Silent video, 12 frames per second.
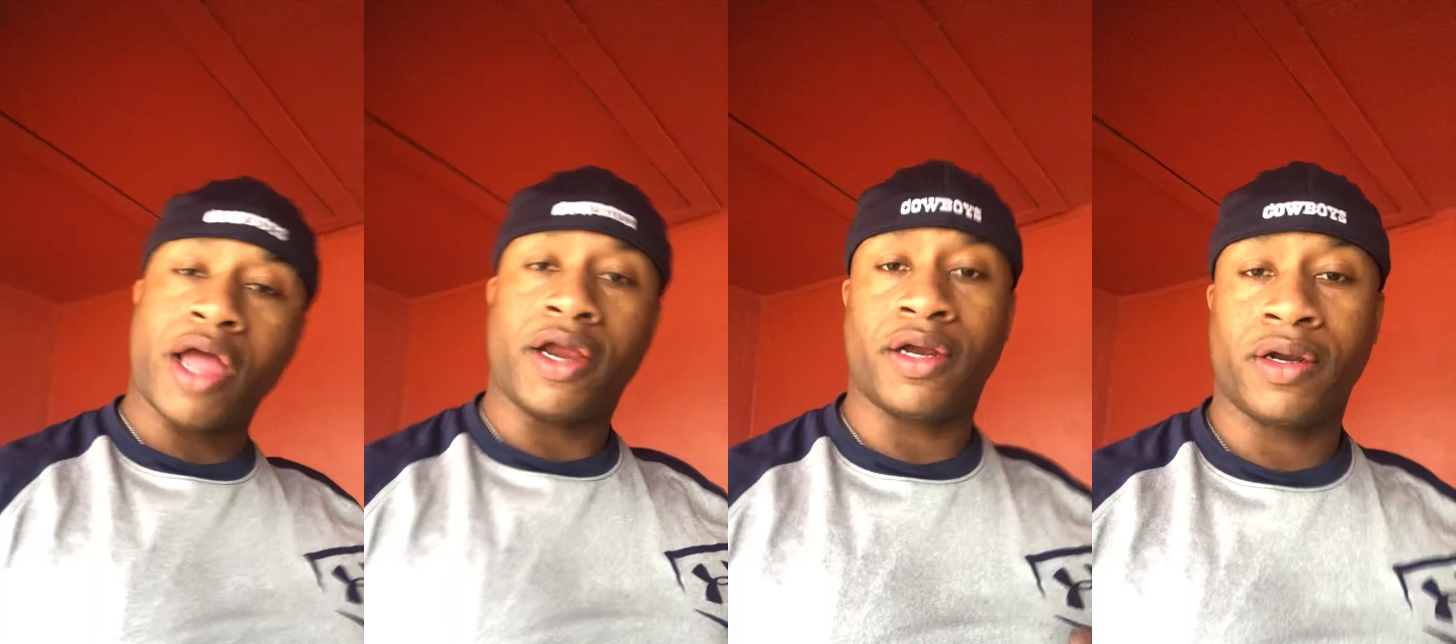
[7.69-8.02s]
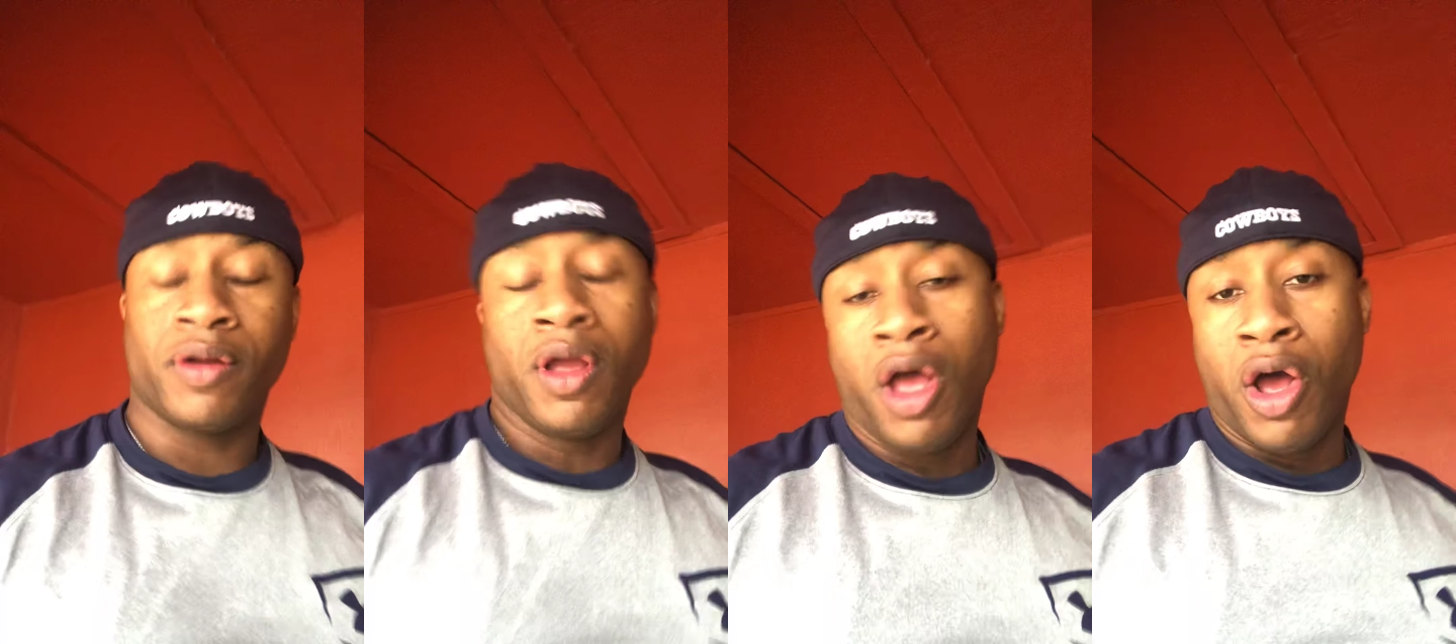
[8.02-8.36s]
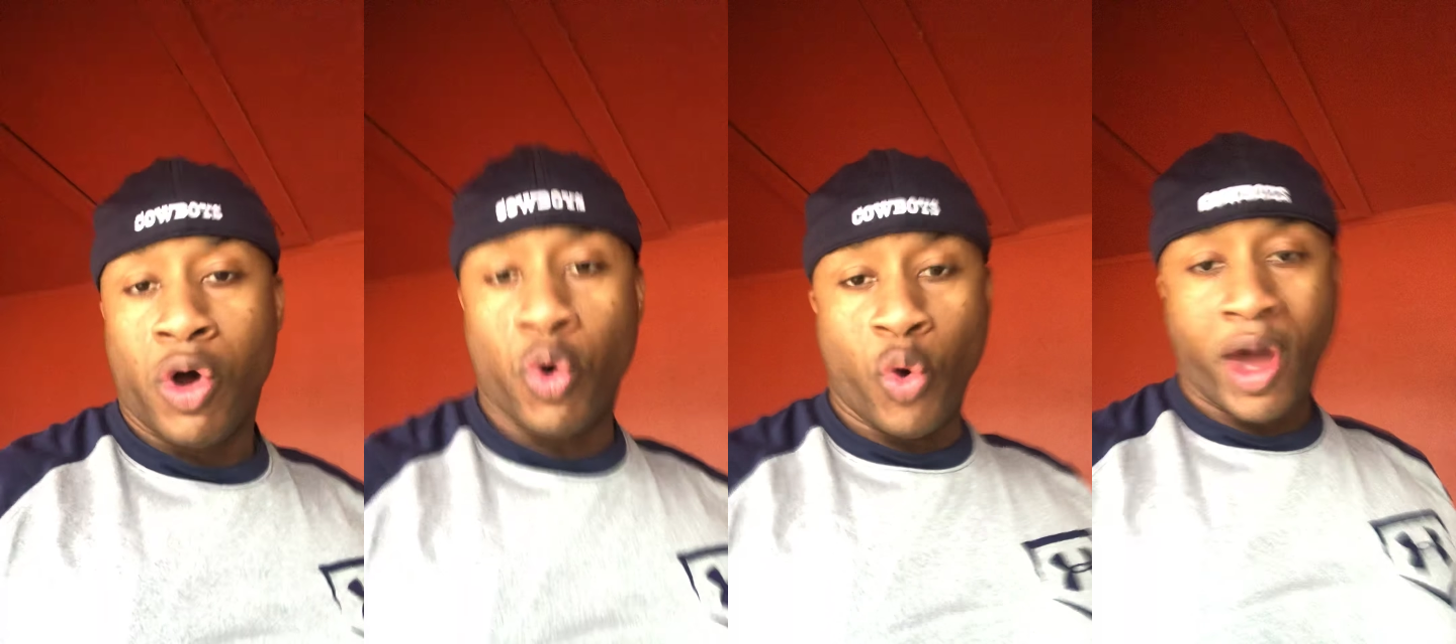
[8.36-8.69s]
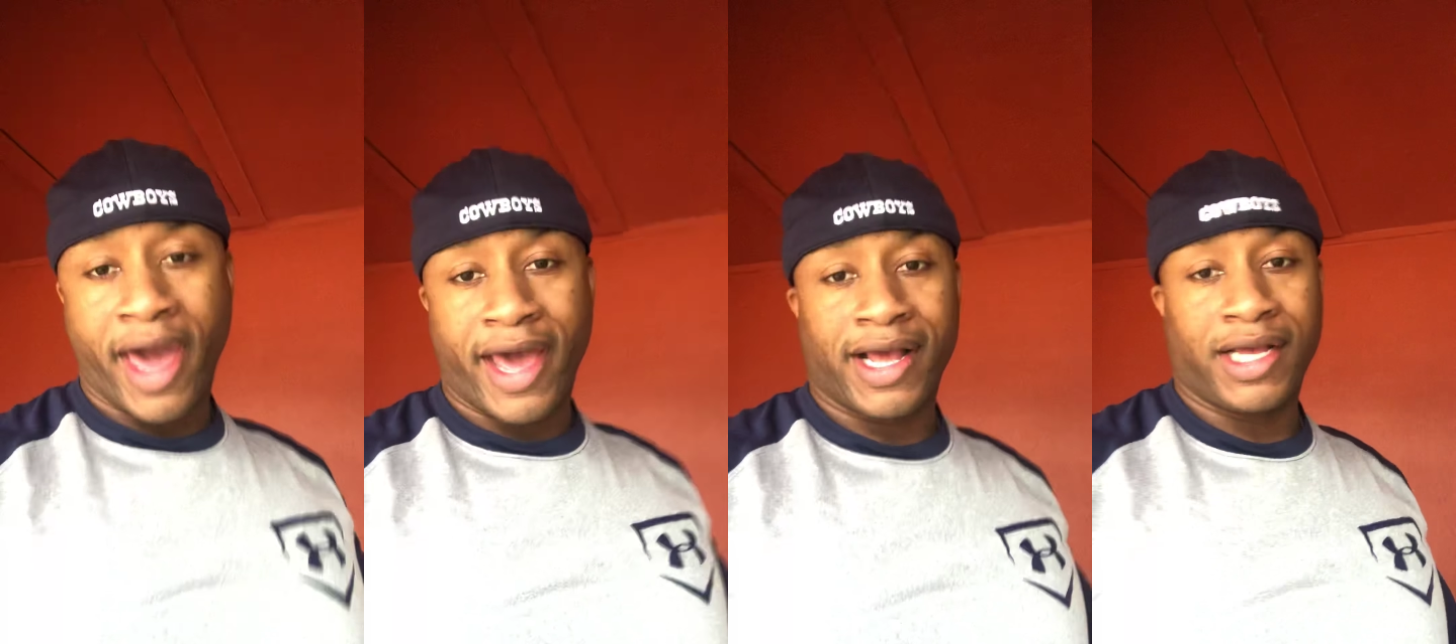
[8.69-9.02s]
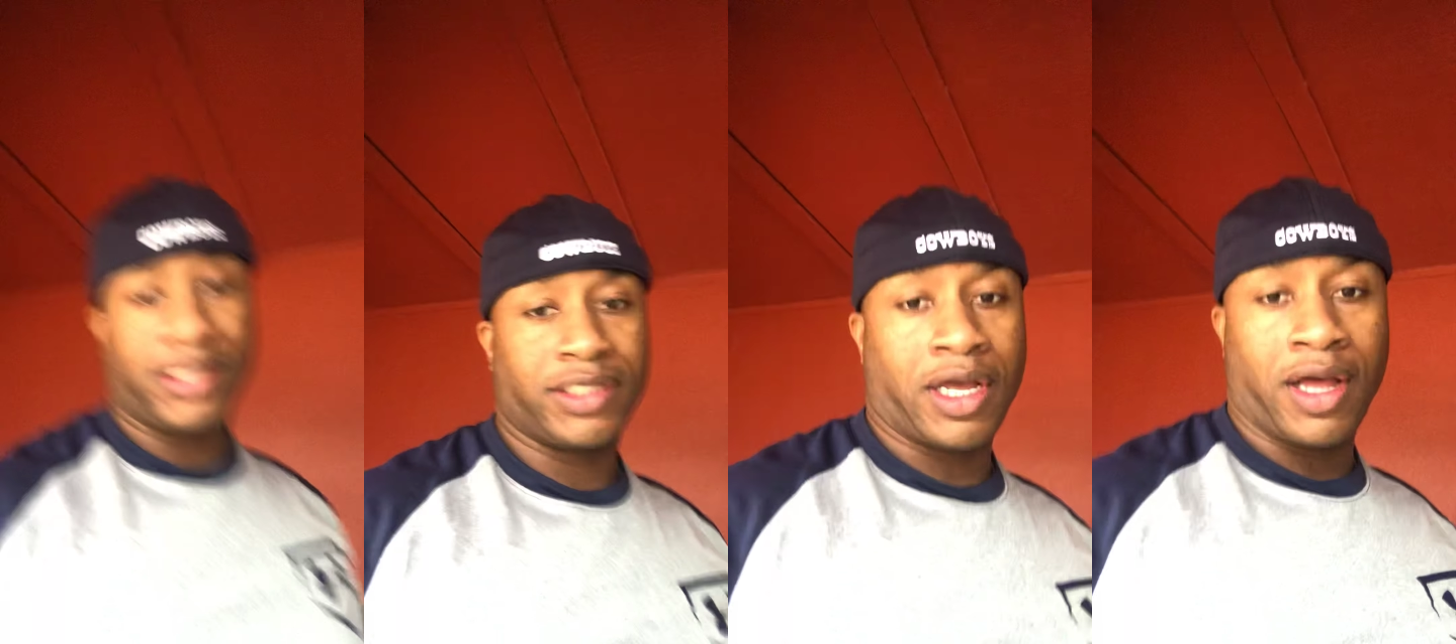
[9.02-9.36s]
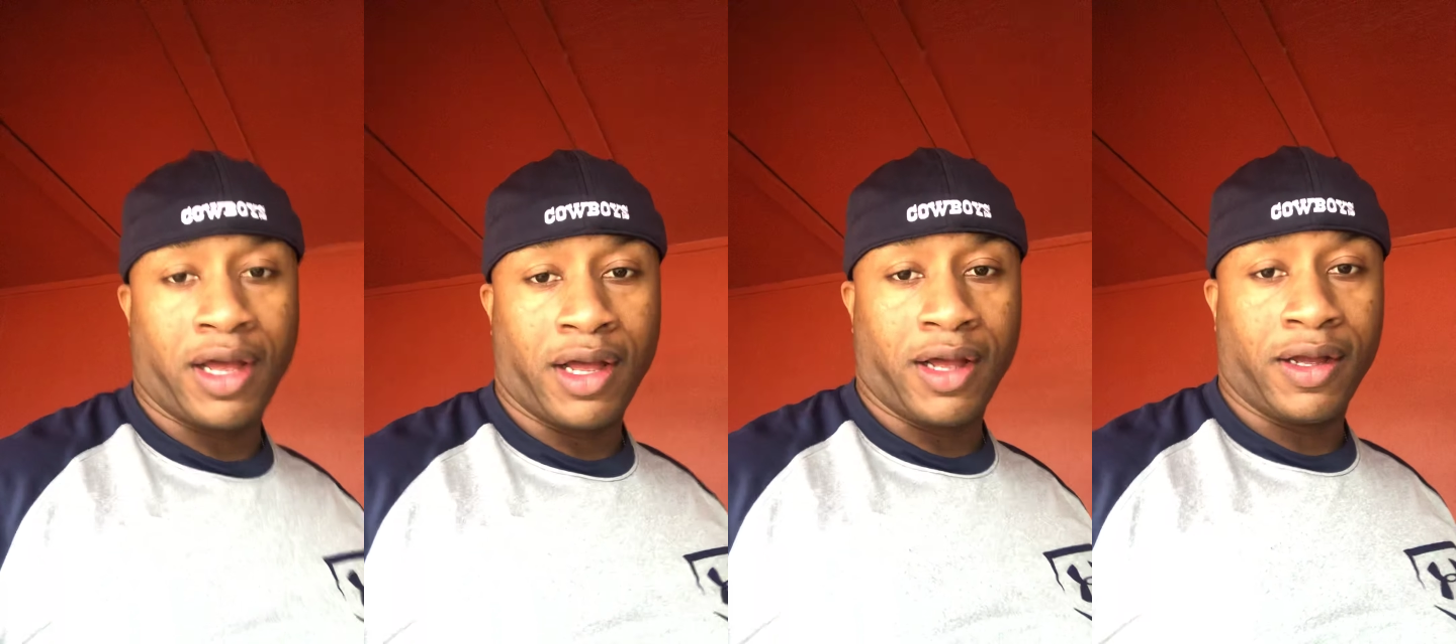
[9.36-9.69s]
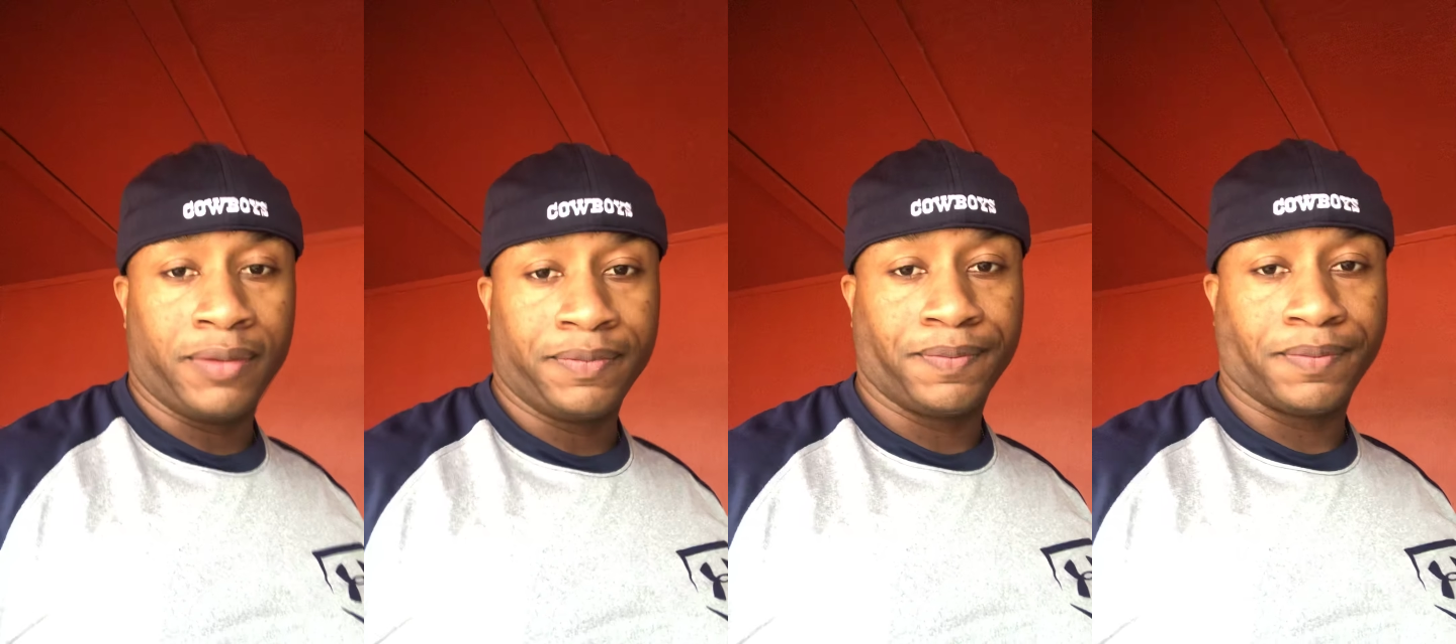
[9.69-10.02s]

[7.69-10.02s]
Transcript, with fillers: here, who has uh,